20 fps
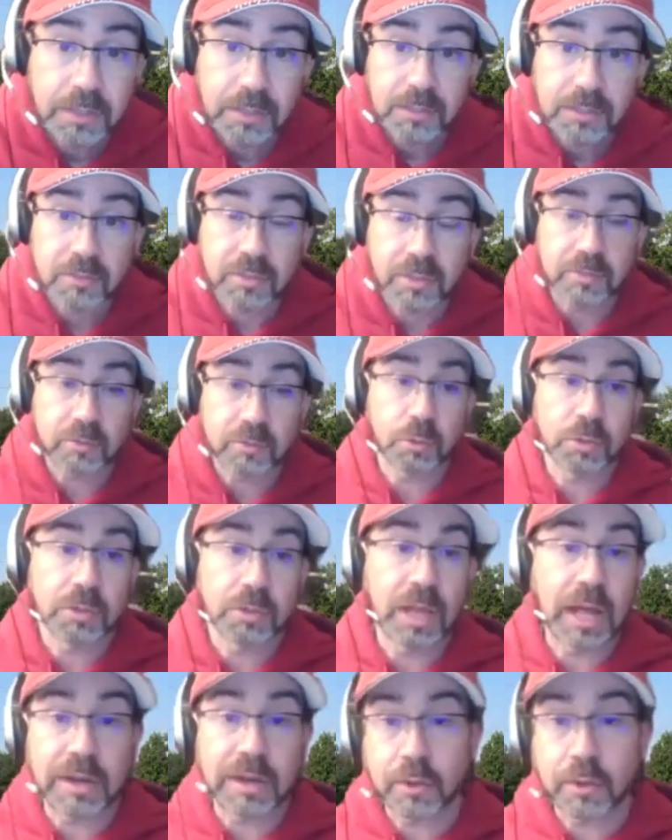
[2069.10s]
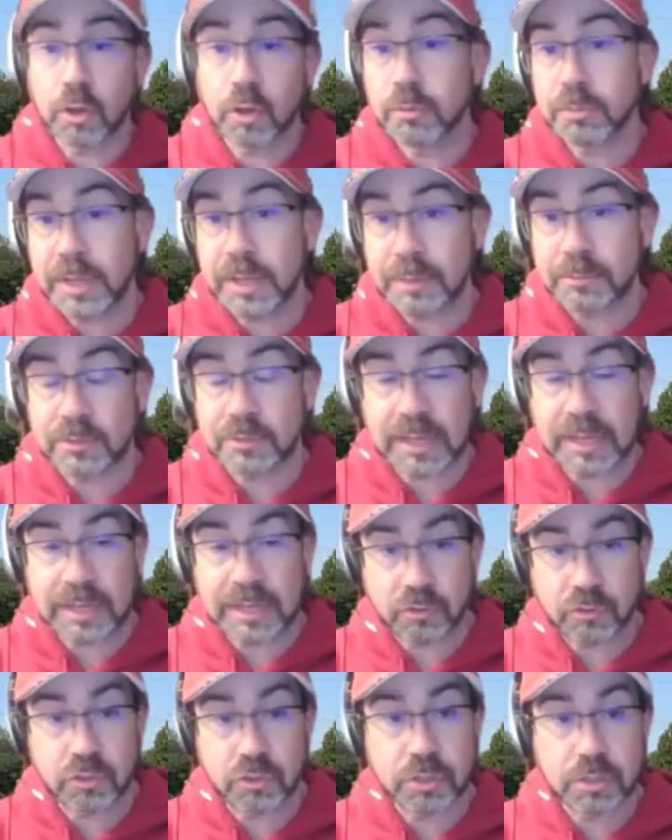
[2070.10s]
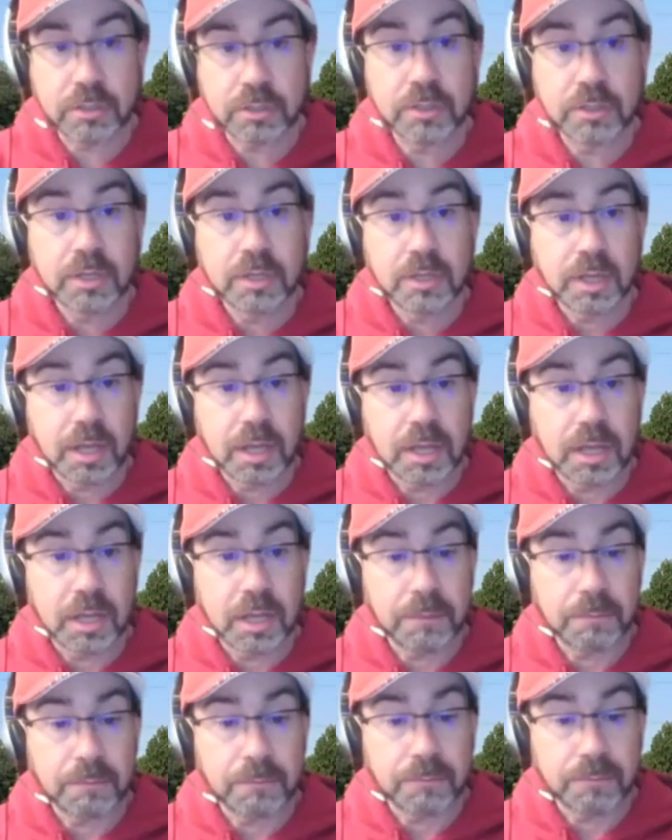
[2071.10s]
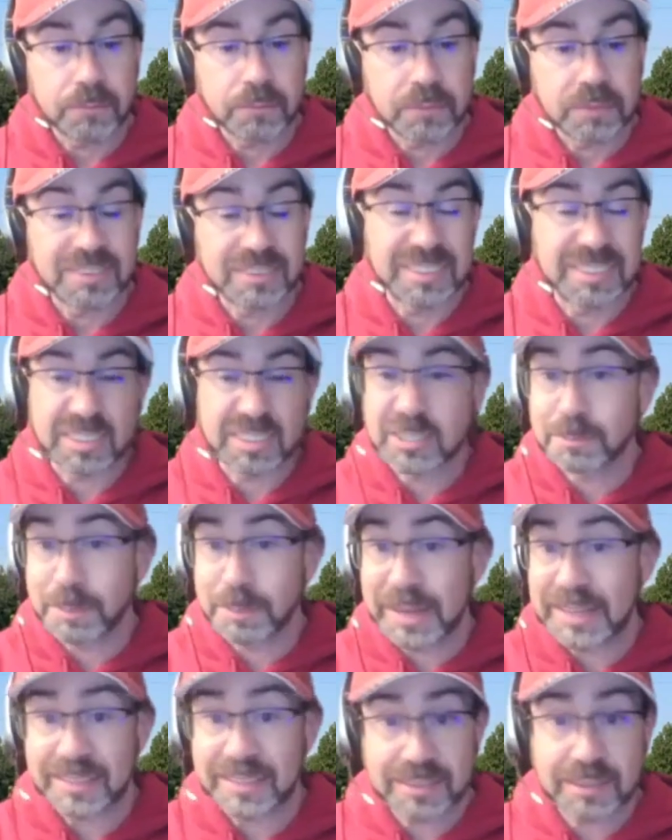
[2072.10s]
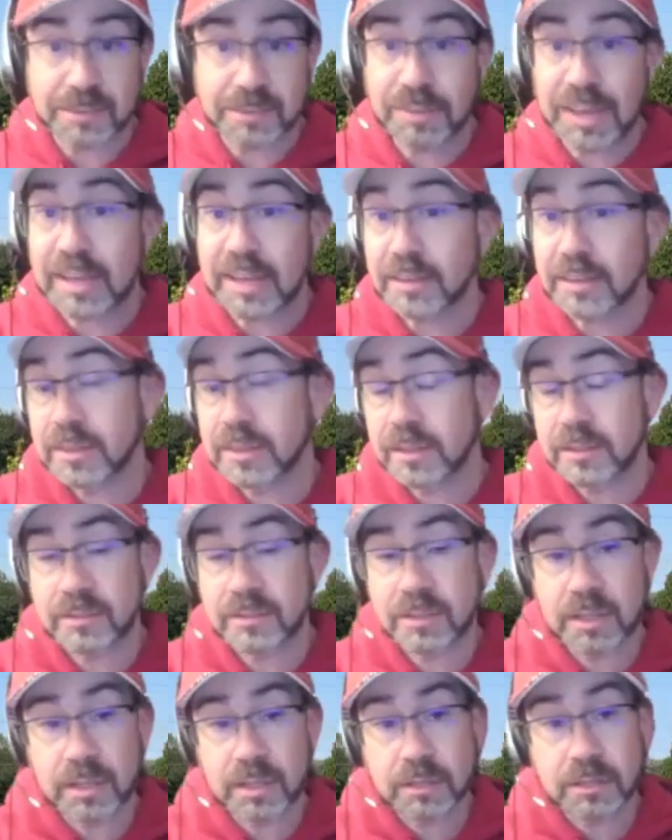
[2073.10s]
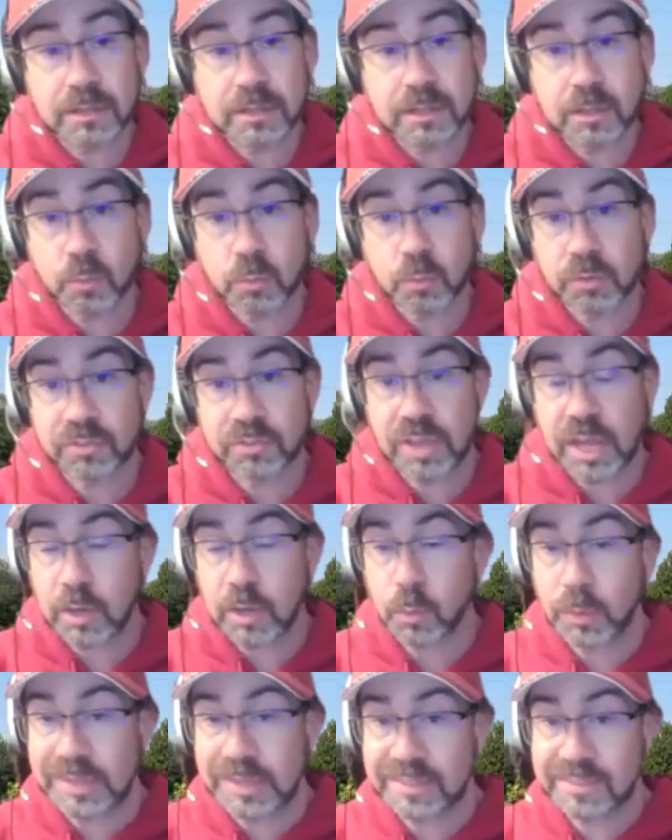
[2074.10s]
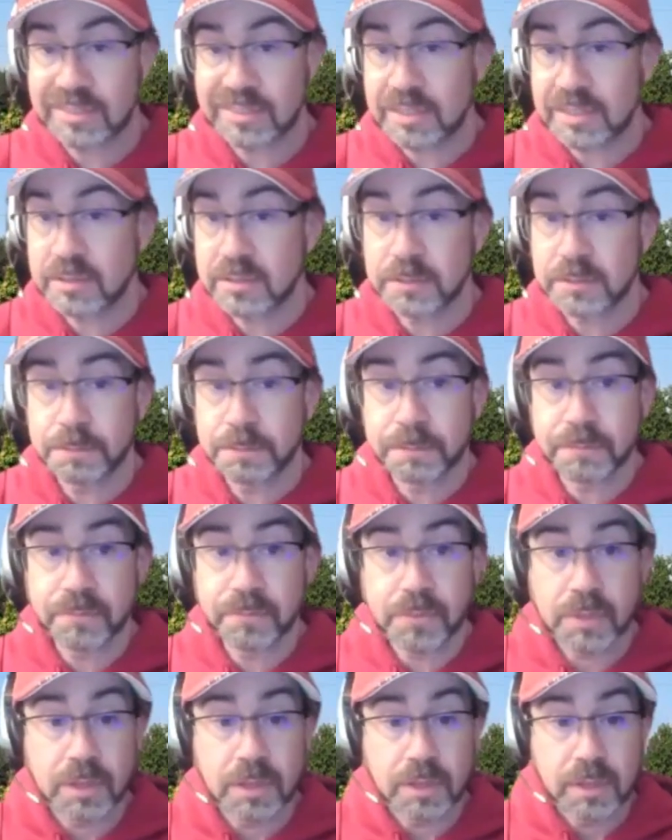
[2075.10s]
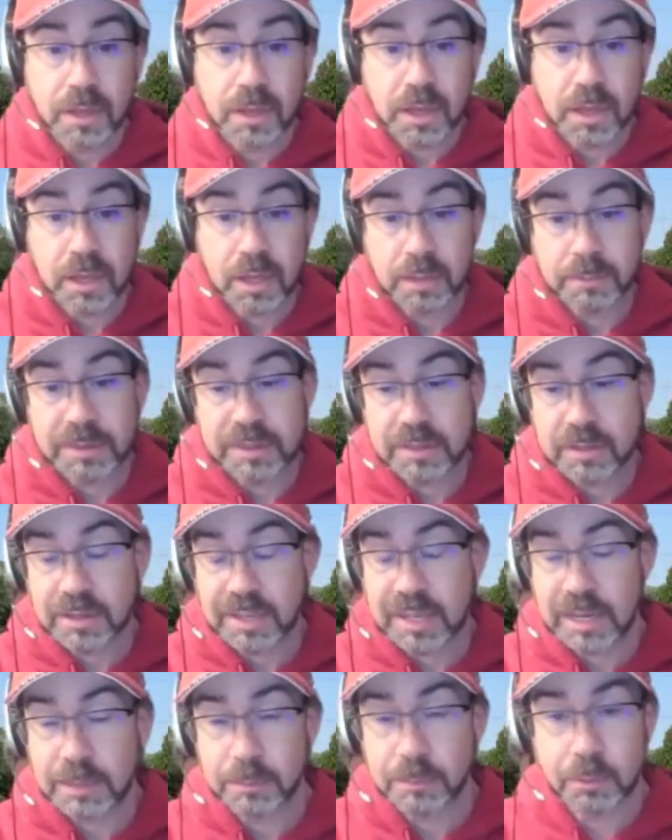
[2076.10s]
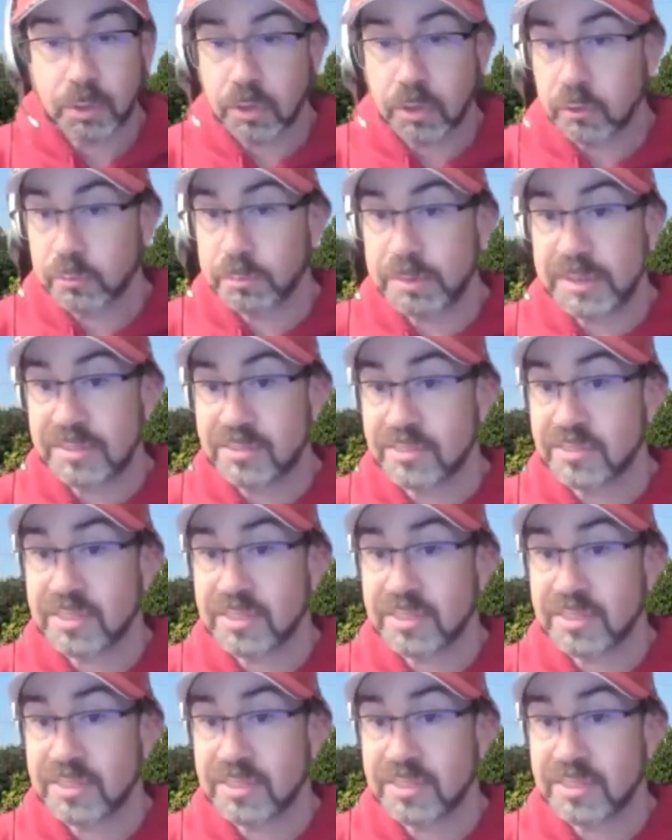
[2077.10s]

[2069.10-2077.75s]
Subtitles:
to a lot of the home games last year, despite the fact that it was not a winning season. I think kind of put all those pieces